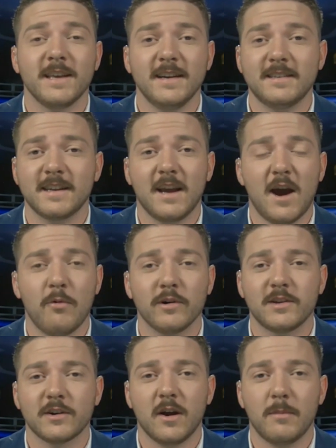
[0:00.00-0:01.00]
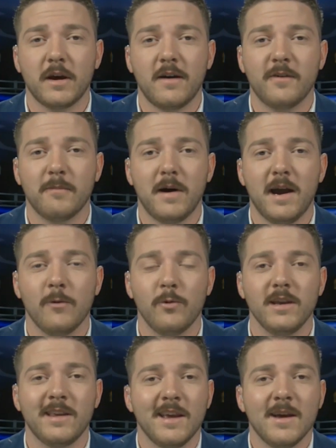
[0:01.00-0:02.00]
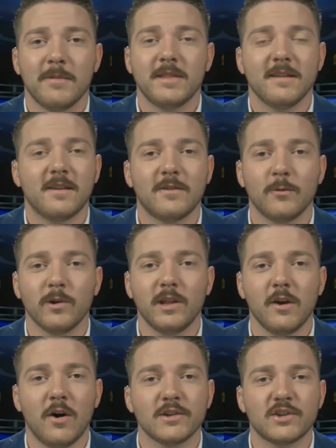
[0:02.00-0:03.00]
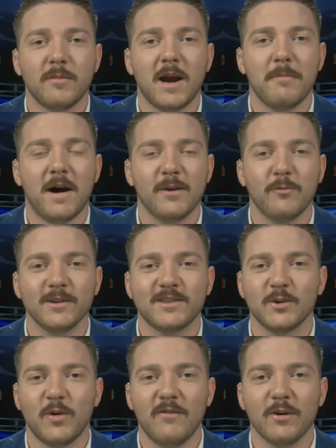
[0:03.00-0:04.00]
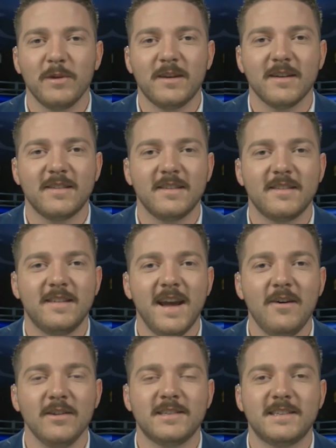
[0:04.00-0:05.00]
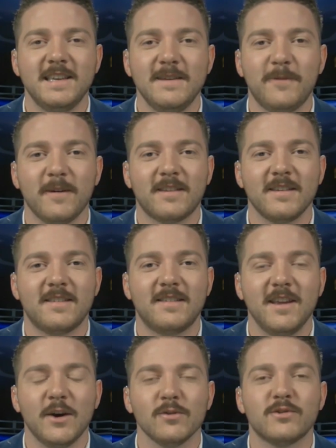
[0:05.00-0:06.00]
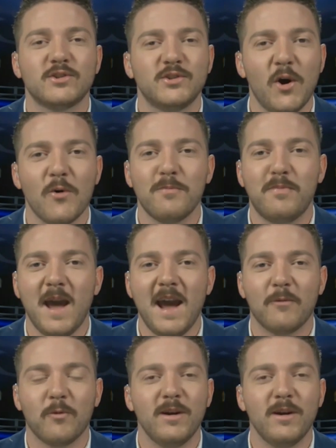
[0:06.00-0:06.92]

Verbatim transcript: Yes, the Cowboys are coming off a bye week, but that doesn't really alter my mind whatsoever because this Dallas defense is still so bad.